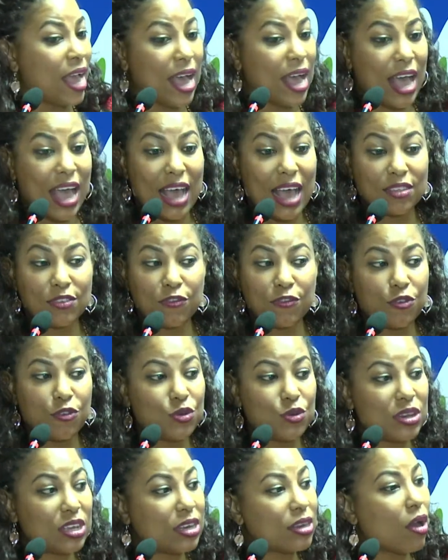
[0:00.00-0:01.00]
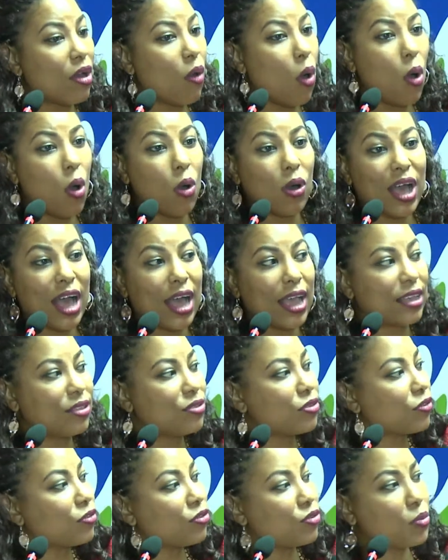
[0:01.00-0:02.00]
has food in all kinds
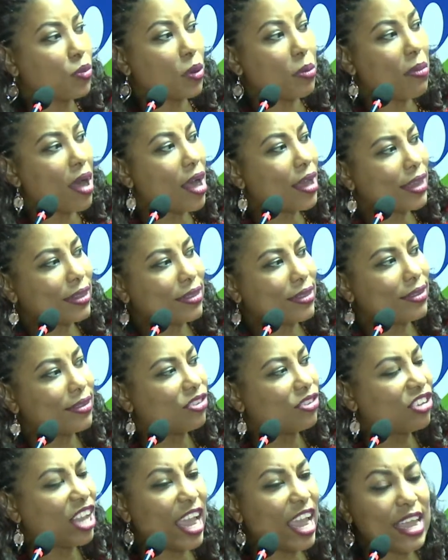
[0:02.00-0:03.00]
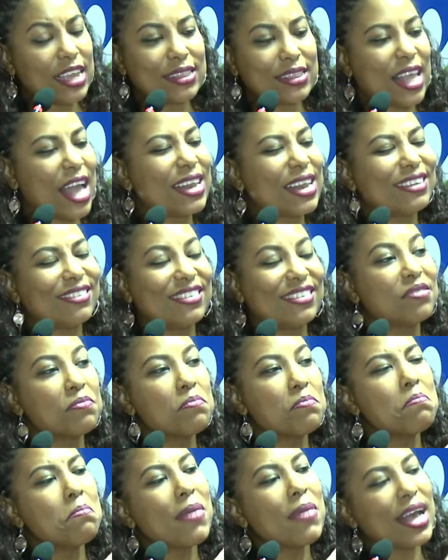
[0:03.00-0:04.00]
of supermarkets, chains, and she's
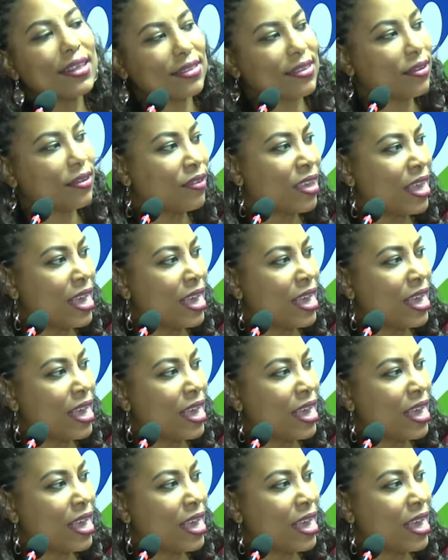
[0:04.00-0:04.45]
massive.